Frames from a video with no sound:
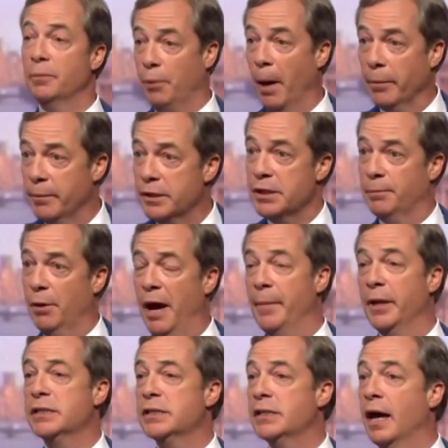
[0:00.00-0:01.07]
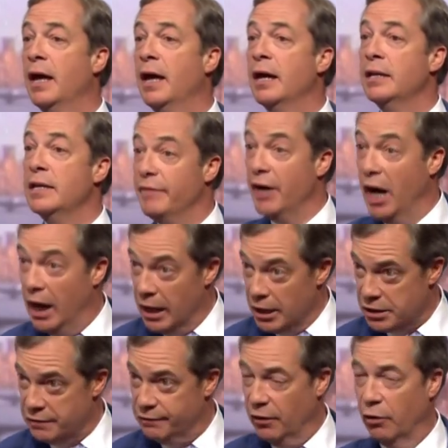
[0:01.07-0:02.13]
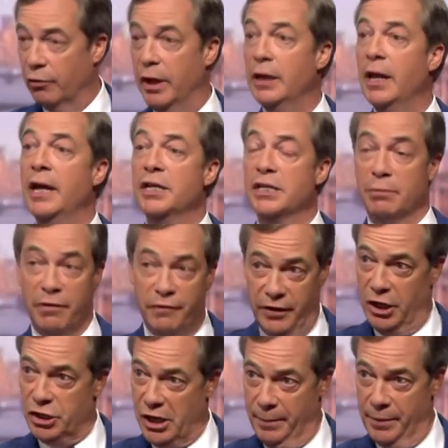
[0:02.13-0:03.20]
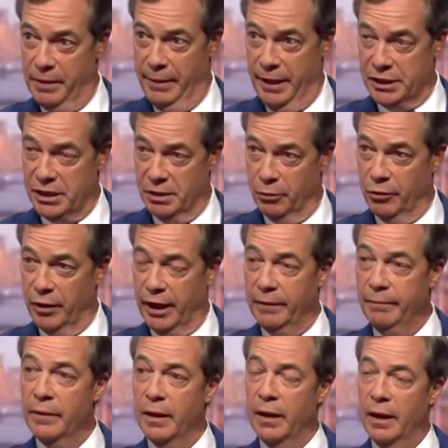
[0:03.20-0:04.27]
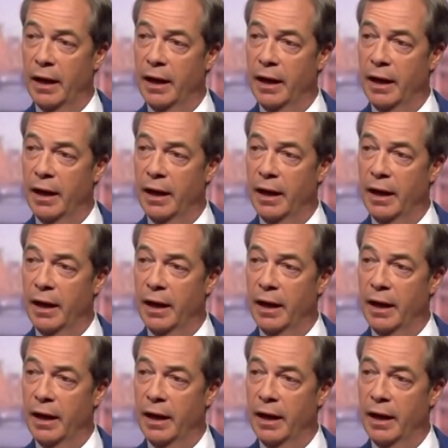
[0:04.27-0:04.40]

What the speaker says: The problem is the Prime Minister never asked for it, so we finished up in the mess that we're in.